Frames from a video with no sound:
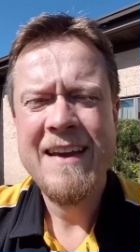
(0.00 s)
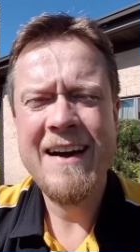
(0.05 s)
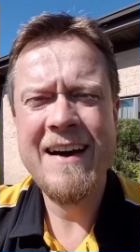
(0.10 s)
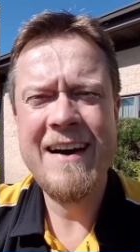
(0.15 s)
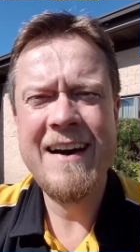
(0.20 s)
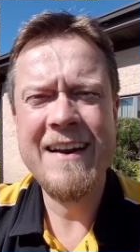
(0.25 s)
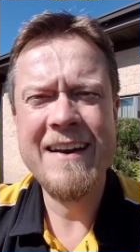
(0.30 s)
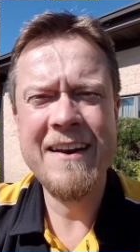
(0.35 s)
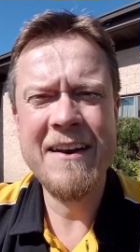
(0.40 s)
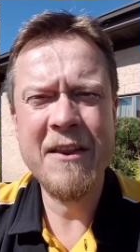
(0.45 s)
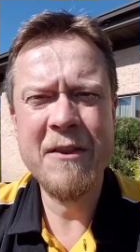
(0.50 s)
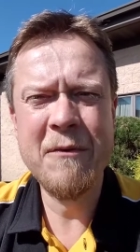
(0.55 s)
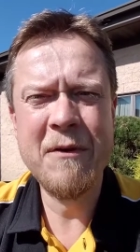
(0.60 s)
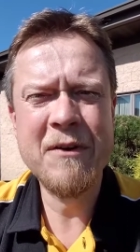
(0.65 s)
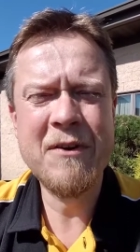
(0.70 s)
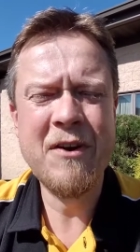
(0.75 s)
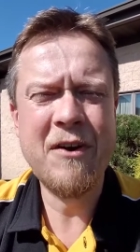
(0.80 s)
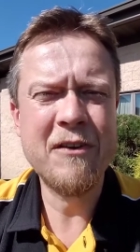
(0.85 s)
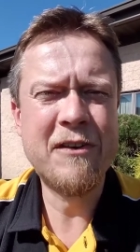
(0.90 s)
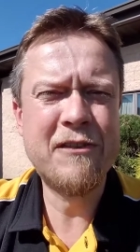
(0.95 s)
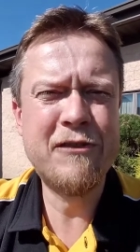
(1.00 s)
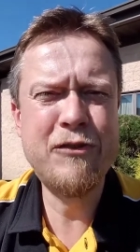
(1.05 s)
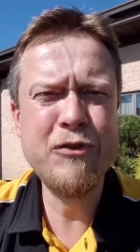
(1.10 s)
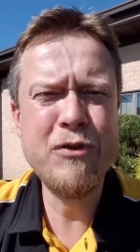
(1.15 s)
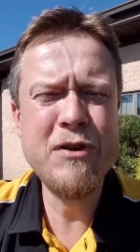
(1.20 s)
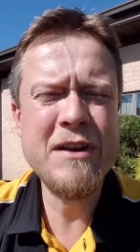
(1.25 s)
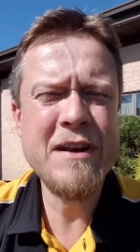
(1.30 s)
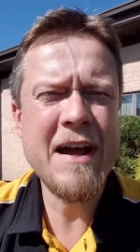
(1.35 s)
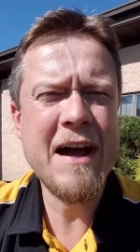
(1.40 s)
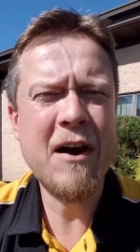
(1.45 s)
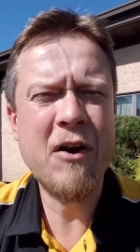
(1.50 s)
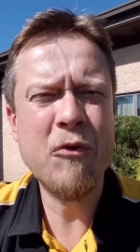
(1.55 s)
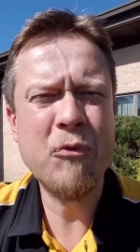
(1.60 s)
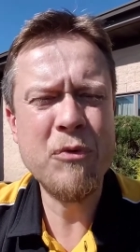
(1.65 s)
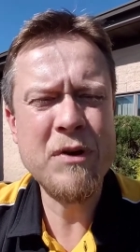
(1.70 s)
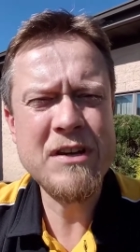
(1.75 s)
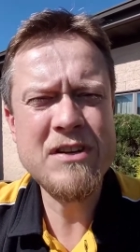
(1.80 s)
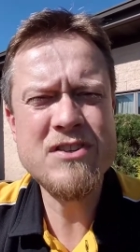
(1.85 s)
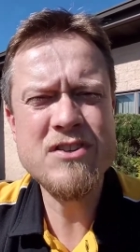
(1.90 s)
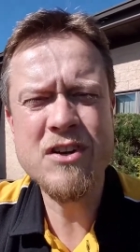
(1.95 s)
and another one called
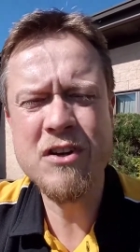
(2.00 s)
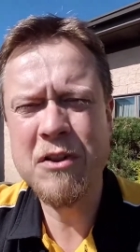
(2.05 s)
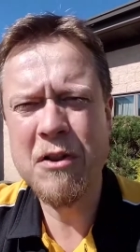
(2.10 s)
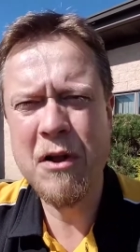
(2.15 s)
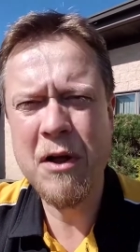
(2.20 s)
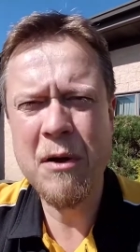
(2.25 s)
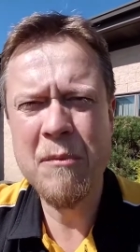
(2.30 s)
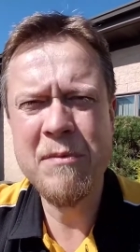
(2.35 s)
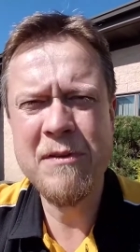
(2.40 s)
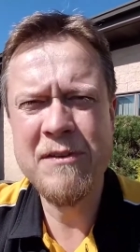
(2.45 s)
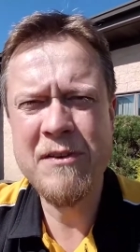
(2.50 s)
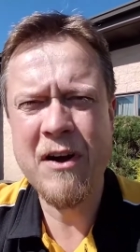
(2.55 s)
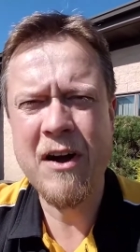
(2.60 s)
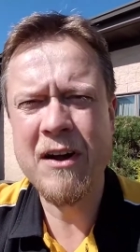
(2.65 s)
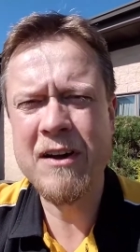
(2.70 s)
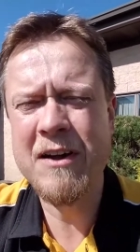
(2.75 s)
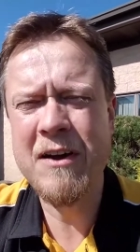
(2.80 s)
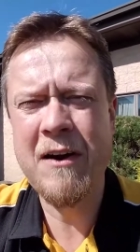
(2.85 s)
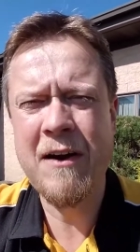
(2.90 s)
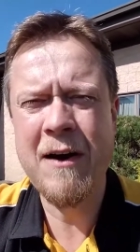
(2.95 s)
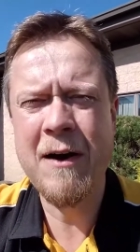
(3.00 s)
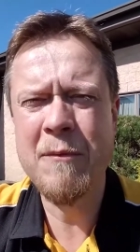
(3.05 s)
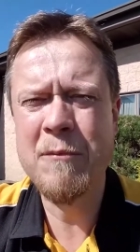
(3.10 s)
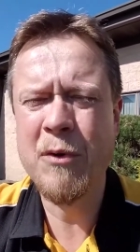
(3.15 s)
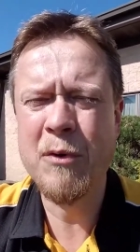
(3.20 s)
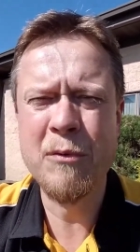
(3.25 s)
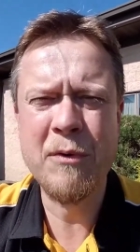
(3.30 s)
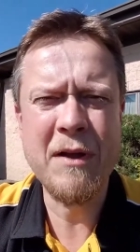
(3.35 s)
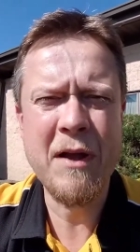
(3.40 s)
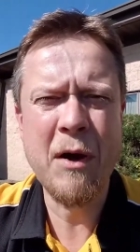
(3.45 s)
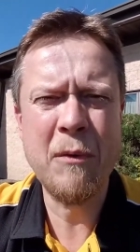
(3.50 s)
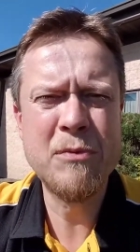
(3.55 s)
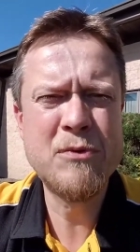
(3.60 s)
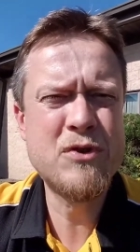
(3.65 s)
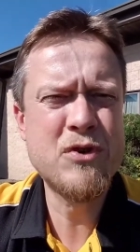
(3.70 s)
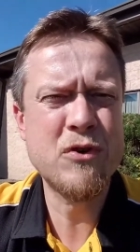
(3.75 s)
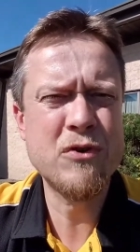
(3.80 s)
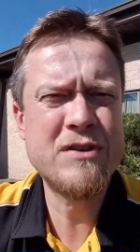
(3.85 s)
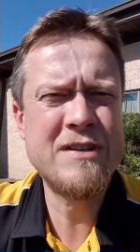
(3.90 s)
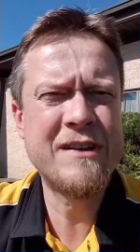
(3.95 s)
StudentOutreachClubs.com, where we help
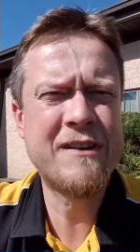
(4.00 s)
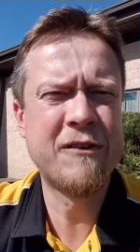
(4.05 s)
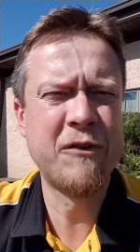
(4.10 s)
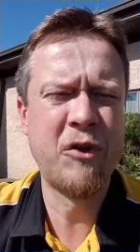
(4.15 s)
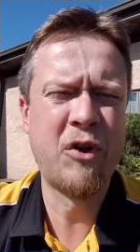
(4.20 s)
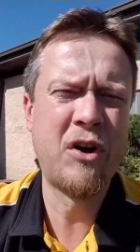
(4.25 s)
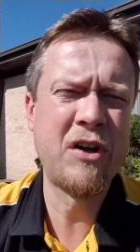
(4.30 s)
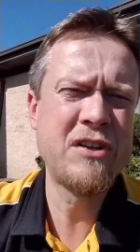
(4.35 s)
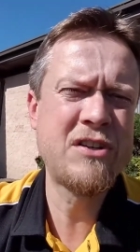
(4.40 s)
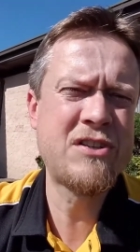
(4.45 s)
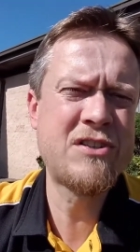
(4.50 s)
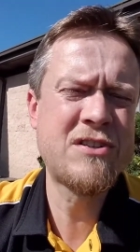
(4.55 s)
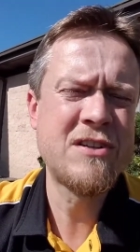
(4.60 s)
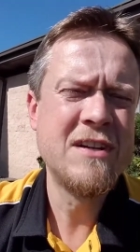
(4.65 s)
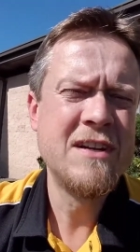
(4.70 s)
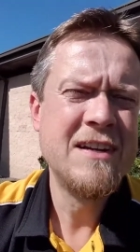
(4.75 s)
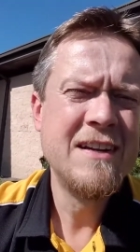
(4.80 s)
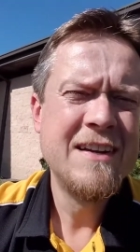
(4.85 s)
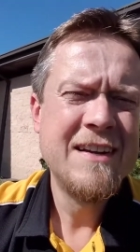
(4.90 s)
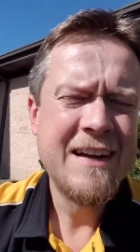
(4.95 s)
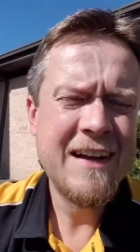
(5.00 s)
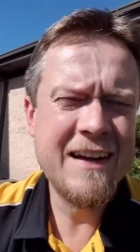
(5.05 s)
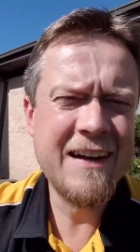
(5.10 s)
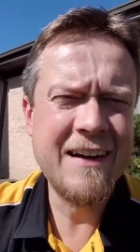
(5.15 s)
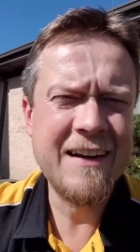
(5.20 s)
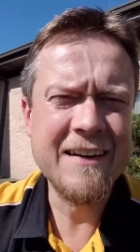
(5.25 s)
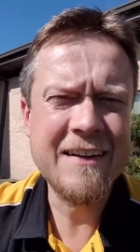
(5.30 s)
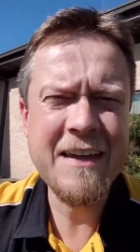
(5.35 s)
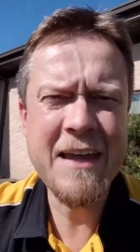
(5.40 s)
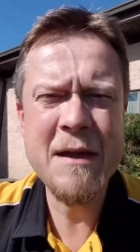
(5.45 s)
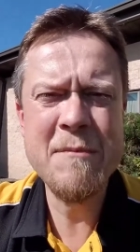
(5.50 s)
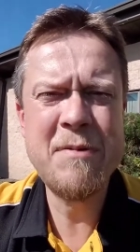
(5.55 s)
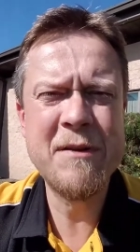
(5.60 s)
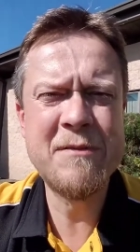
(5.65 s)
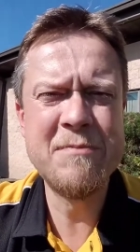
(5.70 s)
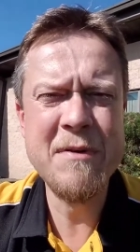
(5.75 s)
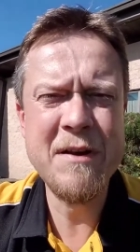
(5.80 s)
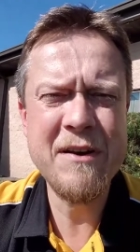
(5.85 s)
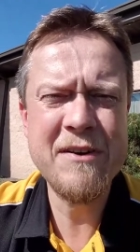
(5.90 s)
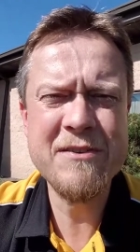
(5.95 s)
churches launch uh,
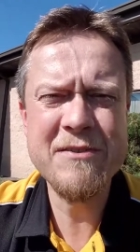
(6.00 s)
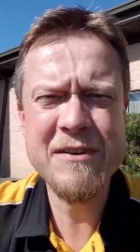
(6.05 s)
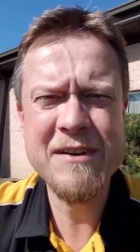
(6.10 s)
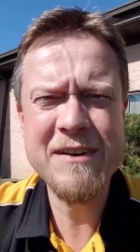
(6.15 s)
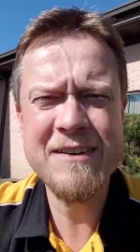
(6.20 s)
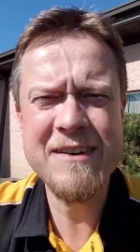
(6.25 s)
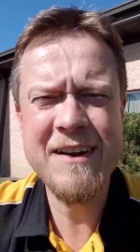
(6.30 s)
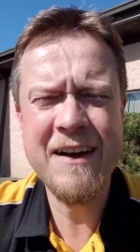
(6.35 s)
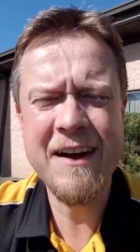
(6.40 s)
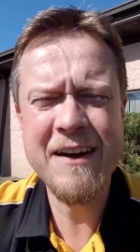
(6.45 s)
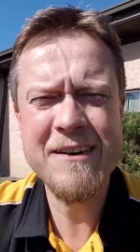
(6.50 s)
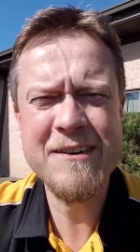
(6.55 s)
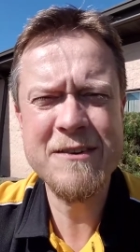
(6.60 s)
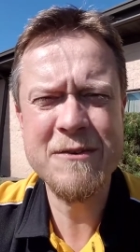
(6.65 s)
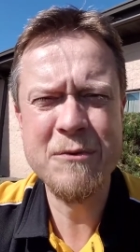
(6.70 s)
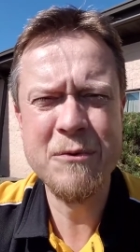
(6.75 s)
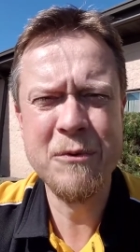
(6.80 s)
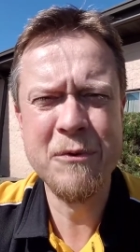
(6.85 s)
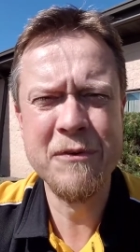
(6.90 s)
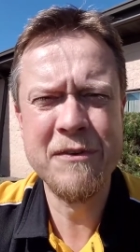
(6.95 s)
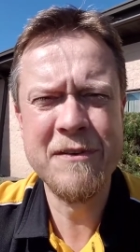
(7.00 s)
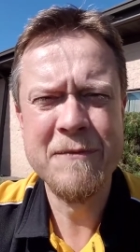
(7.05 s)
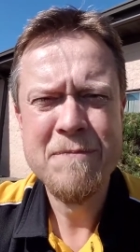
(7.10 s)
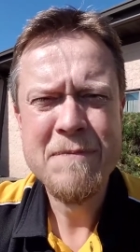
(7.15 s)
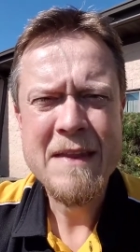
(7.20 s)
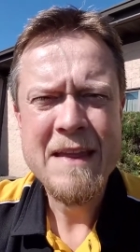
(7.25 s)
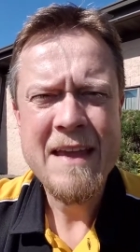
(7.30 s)
campus ministries in high schools.